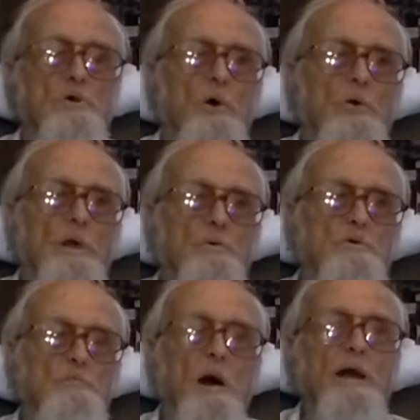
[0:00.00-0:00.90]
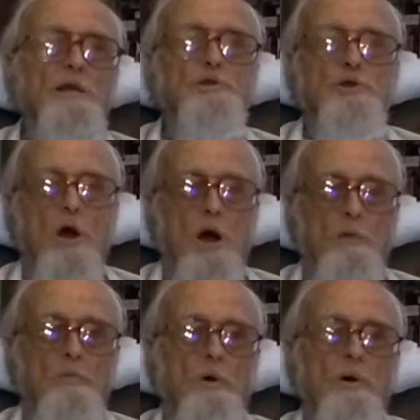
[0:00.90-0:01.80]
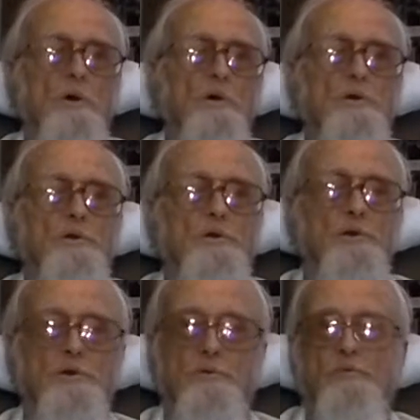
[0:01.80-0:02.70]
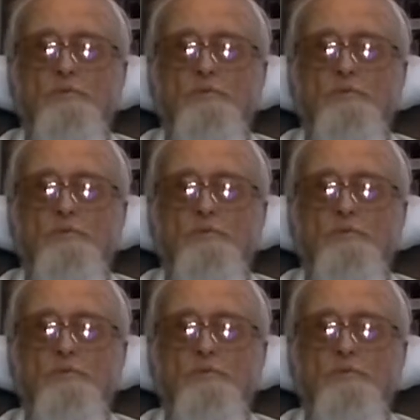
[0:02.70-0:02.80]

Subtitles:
So it was my job to